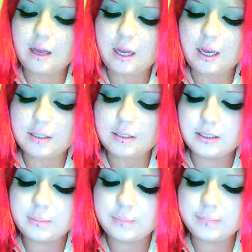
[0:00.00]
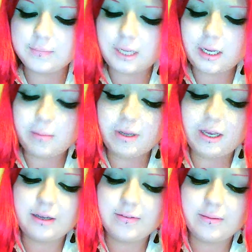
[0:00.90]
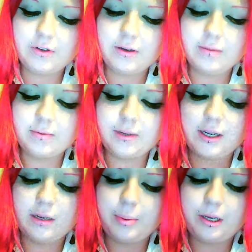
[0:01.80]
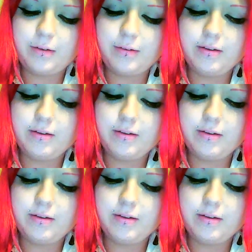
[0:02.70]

and but yeah, sometimes when you get it pierced,